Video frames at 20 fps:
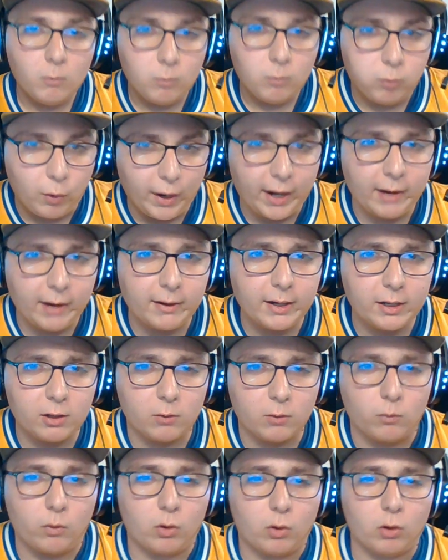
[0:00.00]
Where in
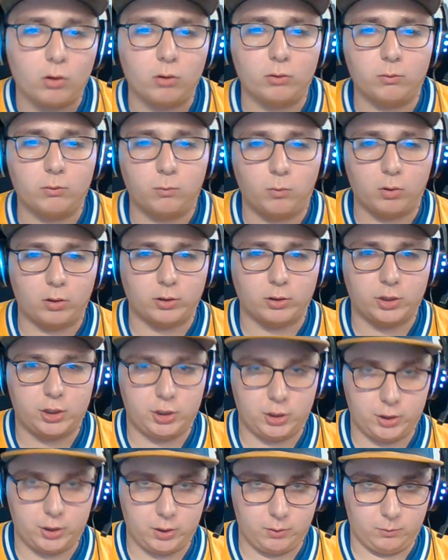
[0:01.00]
the world were
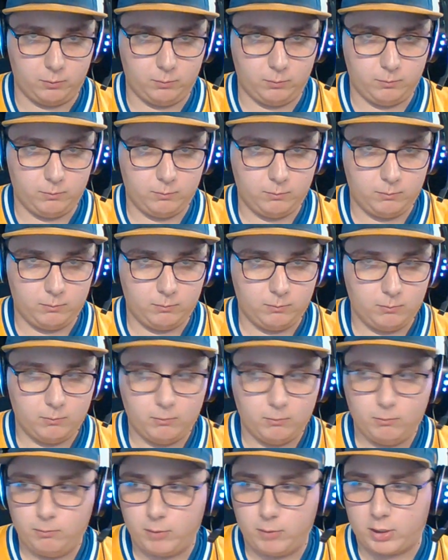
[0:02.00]
you?
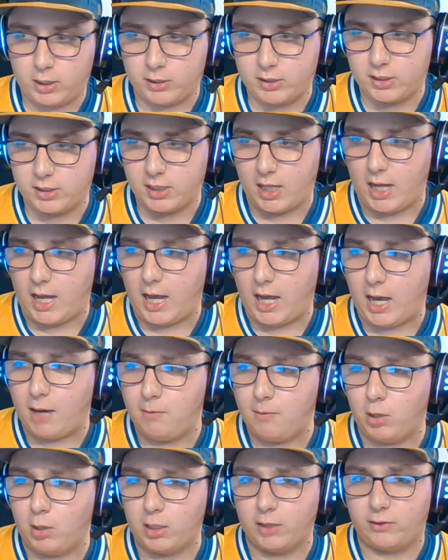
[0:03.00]
Because I want